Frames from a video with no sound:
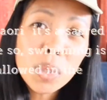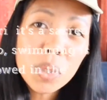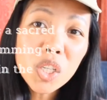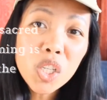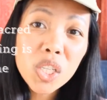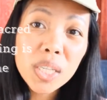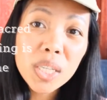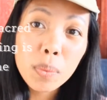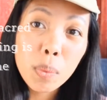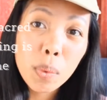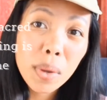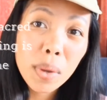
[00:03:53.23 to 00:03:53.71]

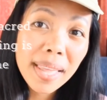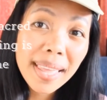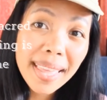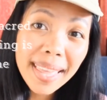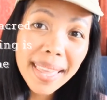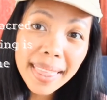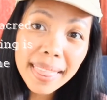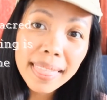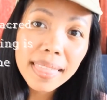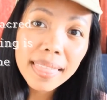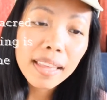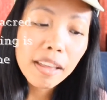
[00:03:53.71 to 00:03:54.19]
with
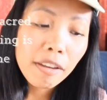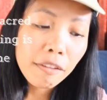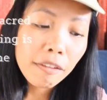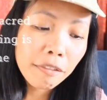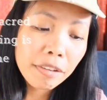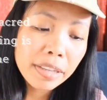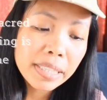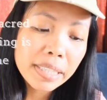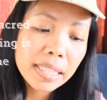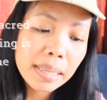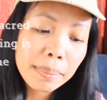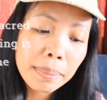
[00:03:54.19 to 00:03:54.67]

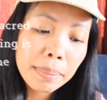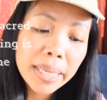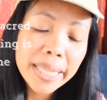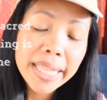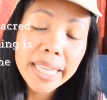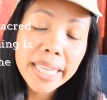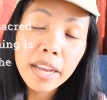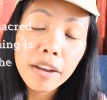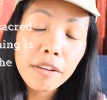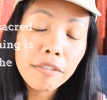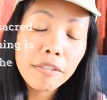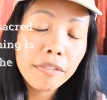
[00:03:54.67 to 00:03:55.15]

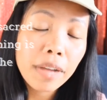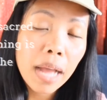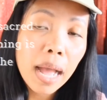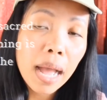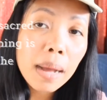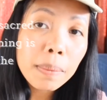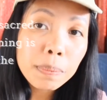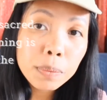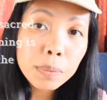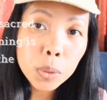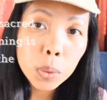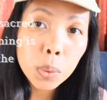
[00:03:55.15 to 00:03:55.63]
visibility of
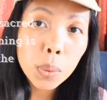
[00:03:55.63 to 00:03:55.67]
up